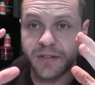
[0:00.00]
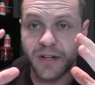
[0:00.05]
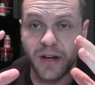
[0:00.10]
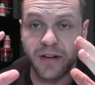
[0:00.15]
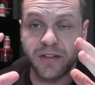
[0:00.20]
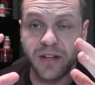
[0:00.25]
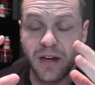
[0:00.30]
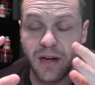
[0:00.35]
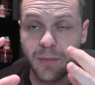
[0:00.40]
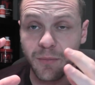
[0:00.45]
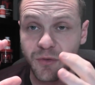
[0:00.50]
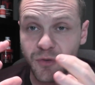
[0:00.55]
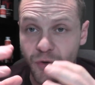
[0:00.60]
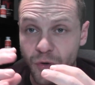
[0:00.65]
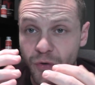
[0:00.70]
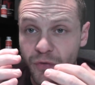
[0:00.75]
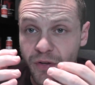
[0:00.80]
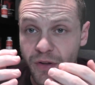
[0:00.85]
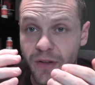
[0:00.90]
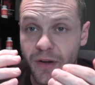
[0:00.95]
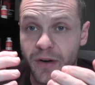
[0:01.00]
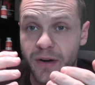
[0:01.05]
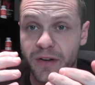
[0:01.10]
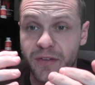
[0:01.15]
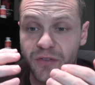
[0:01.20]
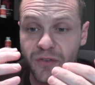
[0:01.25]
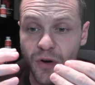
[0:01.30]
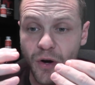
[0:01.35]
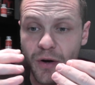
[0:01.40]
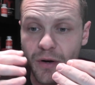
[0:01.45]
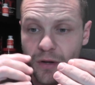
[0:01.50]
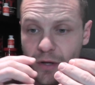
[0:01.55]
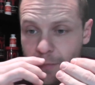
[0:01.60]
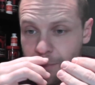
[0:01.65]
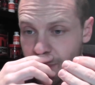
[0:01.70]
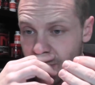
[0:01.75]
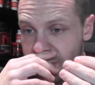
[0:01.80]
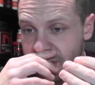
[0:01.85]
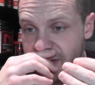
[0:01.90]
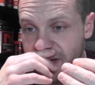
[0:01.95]
titanium screws in there and it's starting to
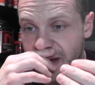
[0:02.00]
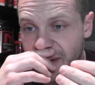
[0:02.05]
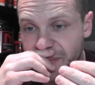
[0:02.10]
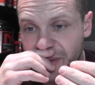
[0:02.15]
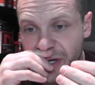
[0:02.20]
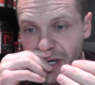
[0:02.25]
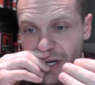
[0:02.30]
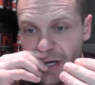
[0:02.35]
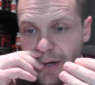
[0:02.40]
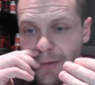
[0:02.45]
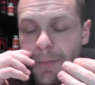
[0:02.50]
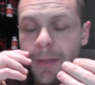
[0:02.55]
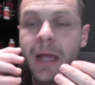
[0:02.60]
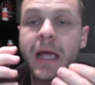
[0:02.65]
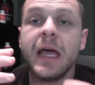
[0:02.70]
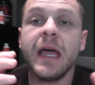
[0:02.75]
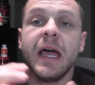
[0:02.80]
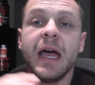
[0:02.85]
look pretty damn good.